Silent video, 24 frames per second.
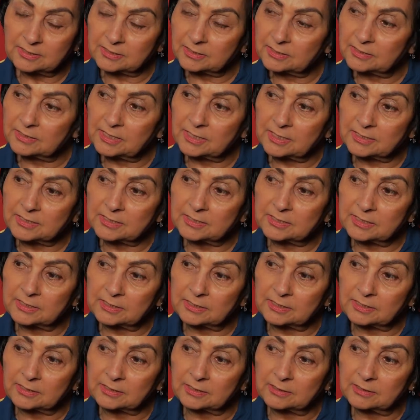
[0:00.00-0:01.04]
That's
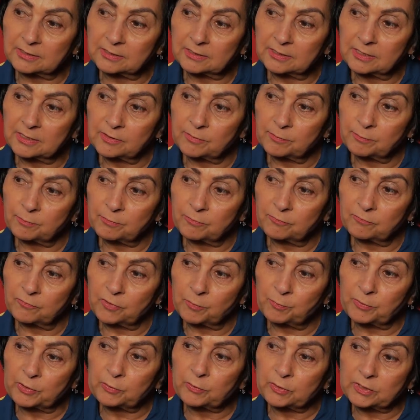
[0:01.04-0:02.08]

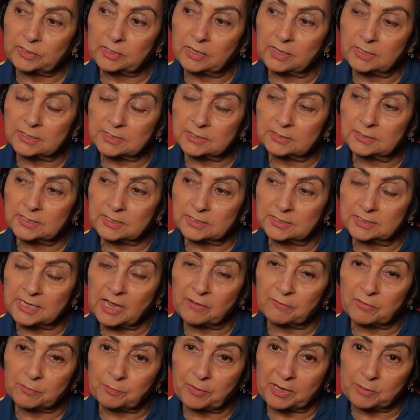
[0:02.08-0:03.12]
woman who doesn't
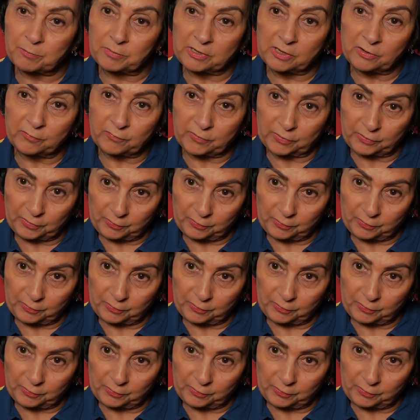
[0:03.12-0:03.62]
have a baby of her